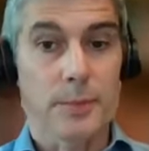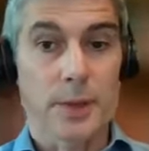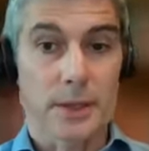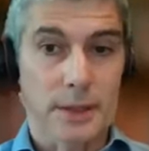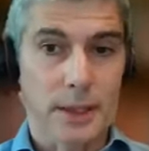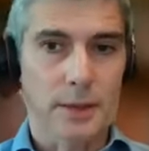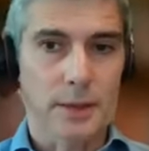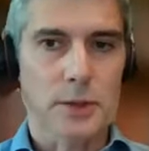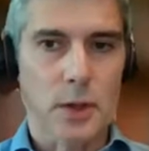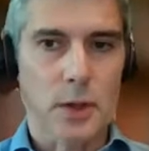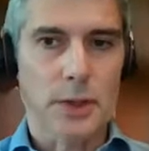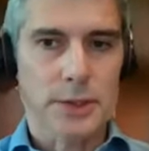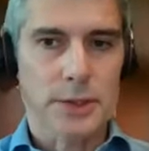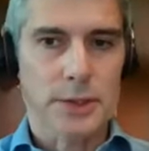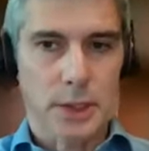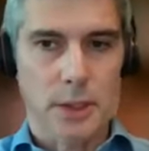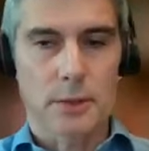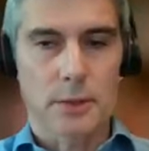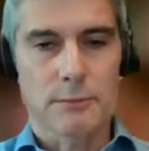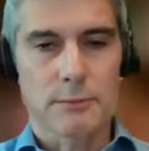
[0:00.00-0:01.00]
But there's
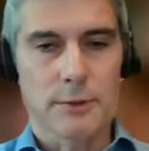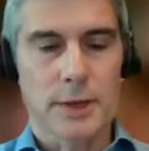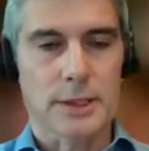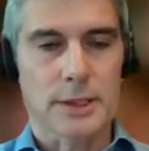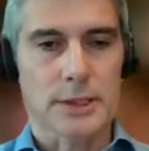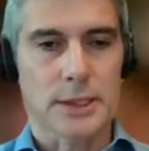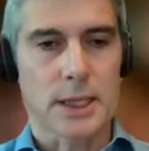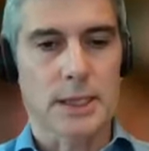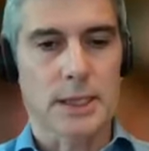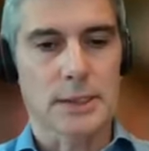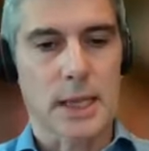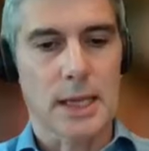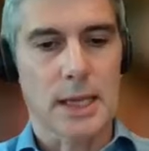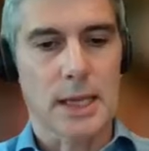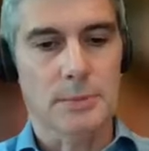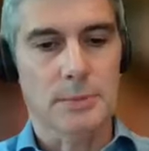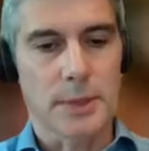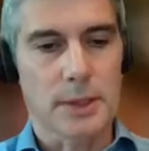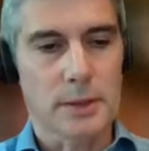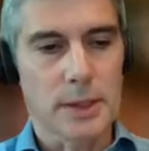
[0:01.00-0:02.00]
also the risk, as
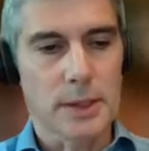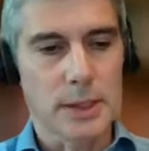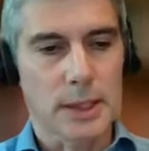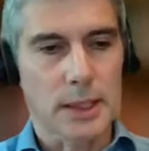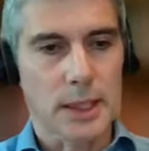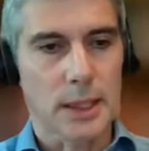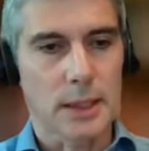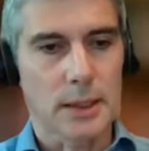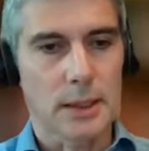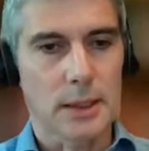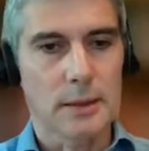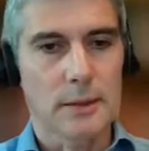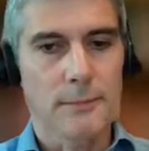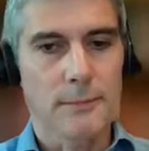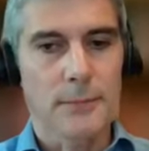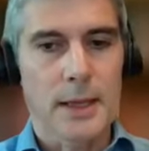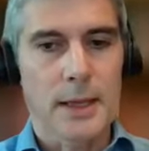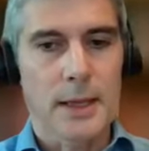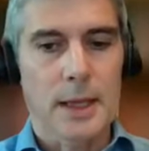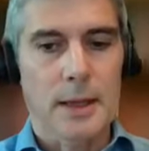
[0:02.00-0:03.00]
as Bill indicated,
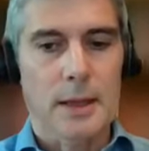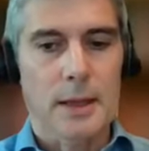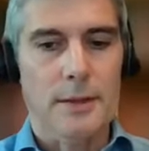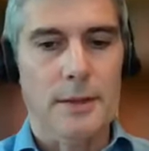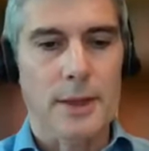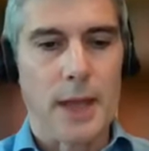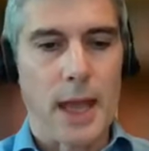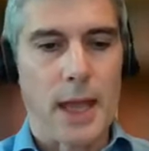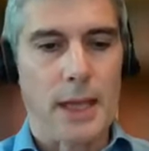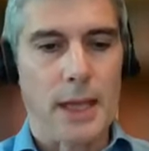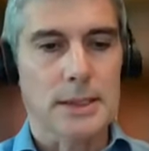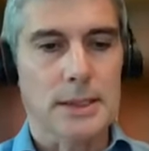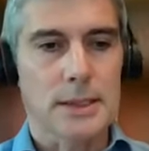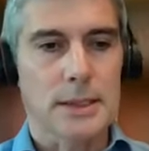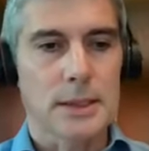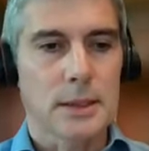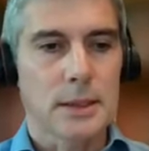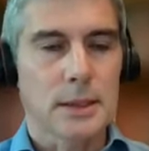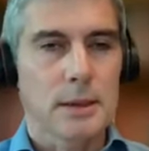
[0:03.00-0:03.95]
that